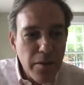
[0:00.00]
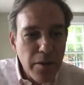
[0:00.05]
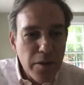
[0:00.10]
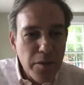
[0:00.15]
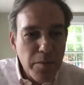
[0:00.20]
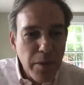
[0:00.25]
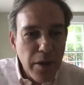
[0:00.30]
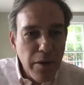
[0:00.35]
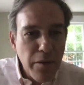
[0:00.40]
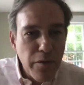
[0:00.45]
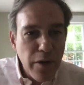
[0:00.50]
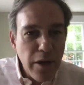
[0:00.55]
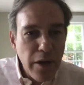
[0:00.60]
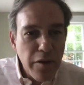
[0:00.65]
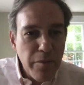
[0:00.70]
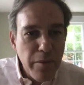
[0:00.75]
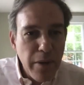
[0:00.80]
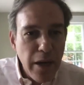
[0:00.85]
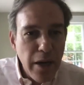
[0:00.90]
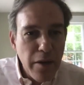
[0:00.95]
been a friend
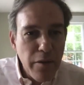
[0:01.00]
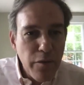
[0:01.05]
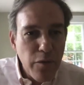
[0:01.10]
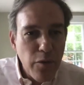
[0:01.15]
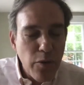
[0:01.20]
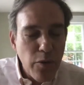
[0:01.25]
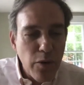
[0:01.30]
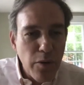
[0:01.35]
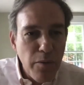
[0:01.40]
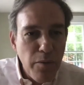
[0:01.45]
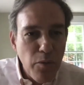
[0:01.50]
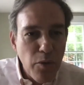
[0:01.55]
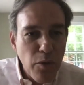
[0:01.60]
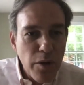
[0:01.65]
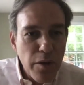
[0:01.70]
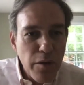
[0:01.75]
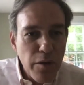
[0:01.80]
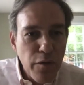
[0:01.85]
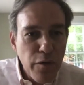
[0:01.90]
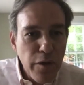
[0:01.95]
of mine for more
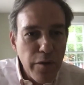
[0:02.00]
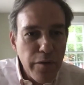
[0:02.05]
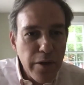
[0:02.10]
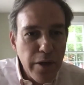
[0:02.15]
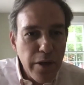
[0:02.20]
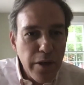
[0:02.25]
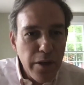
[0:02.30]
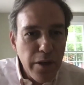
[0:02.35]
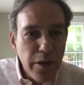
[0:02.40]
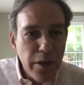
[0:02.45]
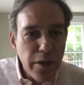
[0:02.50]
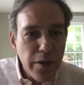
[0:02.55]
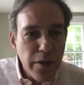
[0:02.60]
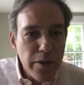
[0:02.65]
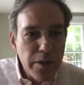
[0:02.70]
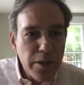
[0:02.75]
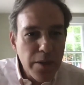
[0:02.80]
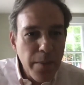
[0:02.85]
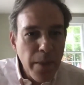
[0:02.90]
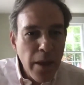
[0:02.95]
than 15
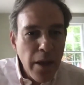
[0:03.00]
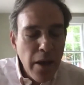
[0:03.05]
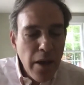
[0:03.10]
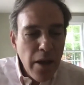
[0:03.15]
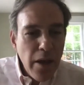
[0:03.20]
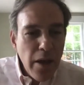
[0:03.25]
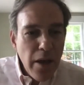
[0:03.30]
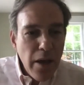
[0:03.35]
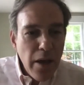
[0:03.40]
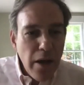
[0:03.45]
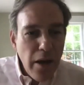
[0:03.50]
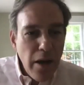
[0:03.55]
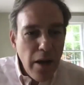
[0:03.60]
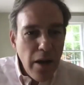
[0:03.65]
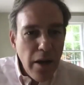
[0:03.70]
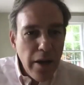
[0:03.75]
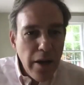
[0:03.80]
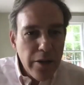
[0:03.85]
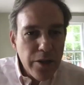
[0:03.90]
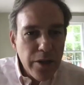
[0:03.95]
years,
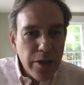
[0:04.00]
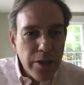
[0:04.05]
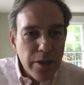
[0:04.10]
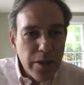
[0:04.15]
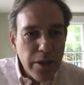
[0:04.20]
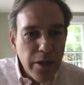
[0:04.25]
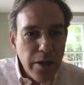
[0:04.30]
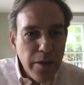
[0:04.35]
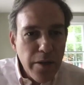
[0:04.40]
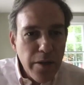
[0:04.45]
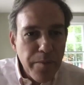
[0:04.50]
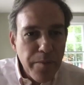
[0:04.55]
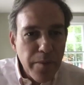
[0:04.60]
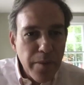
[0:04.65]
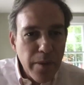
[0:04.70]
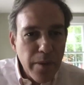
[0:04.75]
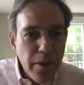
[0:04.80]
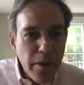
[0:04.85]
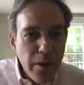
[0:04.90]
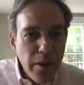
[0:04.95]
and she's an
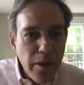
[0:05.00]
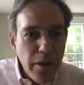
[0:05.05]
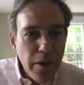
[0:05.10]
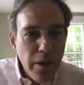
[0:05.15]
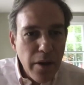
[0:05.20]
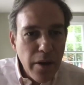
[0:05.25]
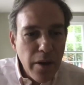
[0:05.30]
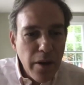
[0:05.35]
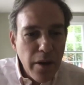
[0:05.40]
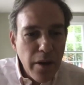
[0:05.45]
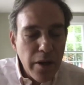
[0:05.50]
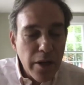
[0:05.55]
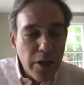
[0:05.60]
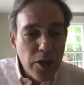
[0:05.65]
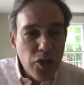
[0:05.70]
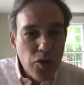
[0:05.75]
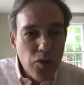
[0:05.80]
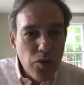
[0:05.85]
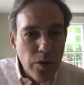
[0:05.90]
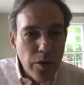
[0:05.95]

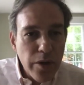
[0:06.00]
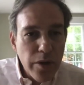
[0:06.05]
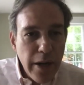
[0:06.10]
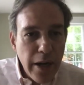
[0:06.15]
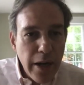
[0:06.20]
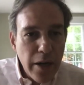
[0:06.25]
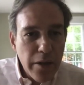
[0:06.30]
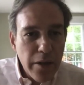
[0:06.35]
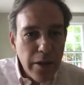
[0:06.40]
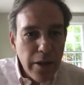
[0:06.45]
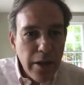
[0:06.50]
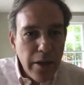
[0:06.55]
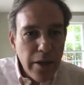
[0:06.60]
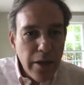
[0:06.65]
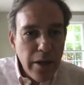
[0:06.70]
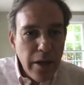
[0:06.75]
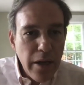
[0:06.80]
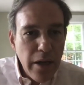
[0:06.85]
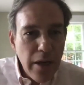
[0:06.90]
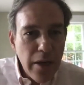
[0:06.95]
extraordinarily
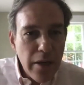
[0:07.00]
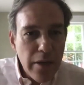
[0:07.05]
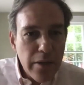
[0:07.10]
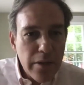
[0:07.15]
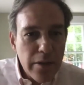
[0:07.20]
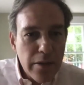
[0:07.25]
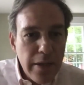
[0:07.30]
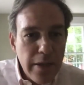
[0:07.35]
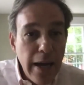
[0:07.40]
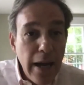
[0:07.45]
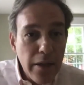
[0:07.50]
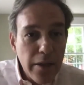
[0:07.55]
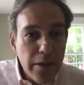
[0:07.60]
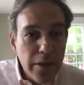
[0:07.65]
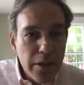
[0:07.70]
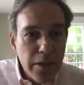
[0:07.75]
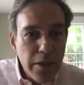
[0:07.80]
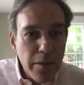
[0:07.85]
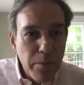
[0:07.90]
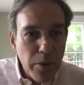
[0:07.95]

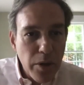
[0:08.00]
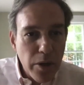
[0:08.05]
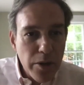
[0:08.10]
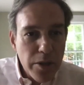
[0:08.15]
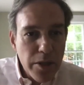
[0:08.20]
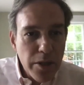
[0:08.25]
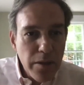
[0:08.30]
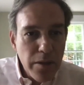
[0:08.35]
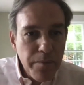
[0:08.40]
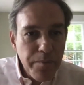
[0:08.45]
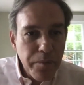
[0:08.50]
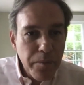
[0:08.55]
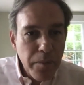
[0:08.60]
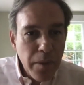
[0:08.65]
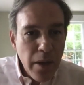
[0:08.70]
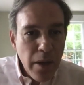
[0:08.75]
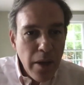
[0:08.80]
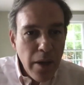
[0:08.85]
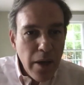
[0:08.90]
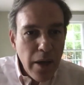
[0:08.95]
talented person.
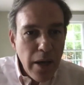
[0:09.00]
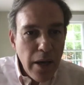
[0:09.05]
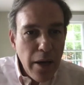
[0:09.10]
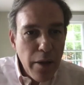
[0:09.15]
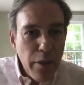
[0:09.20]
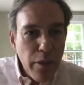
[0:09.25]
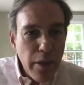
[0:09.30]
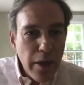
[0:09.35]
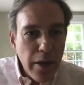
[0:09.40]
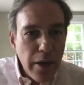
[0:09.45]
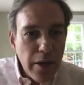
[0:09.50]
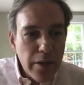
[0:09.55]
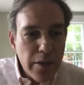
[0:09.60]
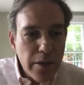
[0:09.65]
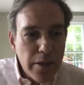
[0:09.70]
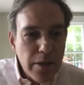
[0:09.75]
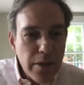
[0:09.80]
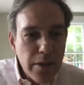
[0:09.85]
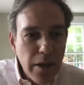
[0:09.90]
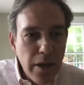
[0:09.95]
And I think
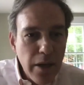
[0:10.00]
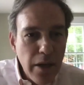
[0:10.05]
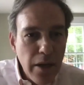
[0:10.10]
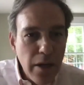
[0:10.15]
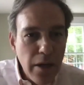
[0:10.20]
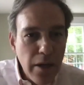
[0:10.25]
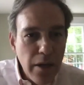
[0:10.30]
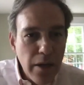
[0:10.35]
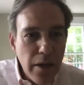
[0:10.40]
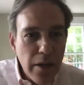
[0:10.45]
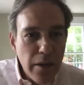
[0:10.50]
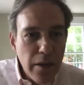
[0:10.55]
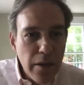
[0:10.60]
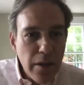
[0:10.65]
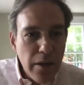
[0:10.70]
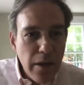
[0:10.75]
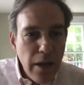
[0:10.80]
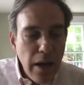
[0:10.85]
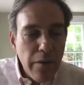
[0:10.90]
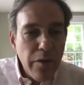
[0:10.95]
it's
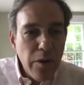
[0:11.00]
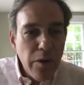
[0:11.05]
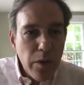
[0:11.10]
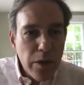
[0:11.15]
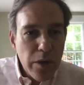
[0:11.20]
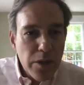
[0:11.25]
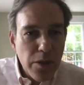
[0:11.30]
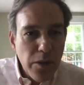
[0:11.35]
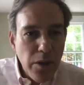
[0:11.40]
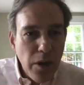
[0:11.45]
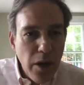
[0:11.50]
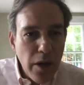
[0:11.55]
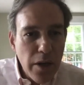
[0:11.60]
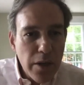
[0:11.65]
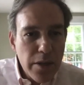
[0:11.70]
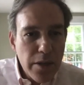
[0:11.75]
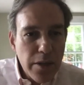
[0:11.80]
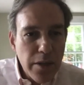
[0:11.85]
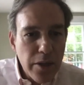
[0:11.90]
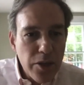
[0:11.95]
everyone's
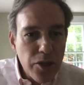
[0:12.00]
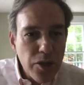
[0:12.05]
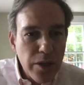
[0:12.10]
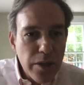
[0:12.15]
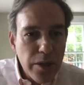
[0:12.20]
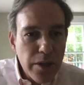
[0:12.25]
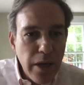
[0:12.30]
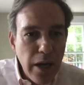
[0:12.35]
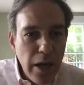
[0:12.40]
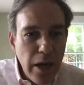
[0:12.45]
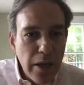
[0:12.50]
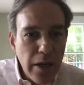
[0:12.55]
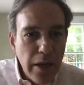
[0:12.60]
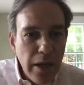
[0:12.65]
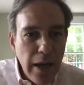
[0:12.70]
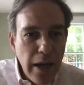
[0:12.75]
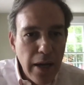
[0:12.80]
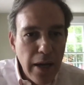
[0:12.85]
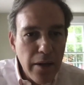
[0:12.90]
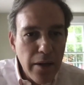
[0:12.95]
loss that she's not
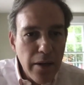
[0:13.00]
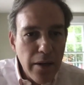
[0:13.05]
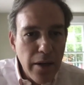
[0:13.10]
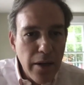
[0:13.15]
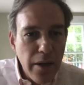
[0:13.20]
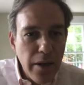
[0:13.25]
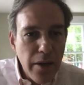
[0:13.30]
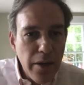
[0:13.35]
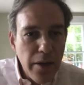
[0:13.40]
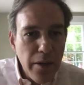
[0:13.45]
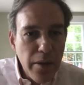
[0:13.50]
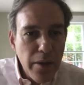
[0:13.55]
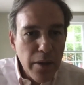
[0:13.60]
at the